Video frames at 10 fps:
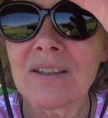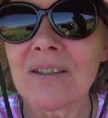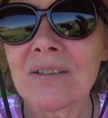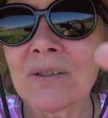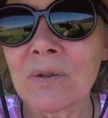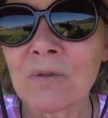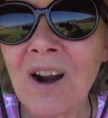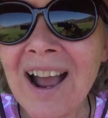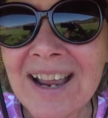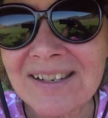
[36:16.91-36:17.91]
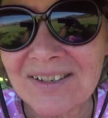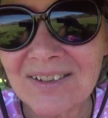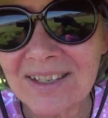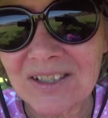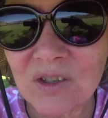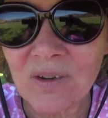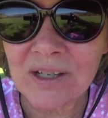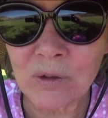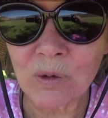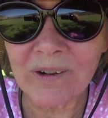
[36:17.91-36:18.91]
you know, rise to this
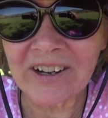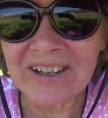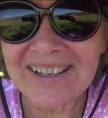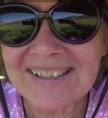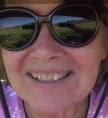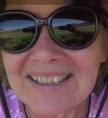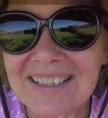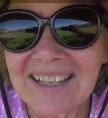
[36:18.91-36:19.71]
greater awareness,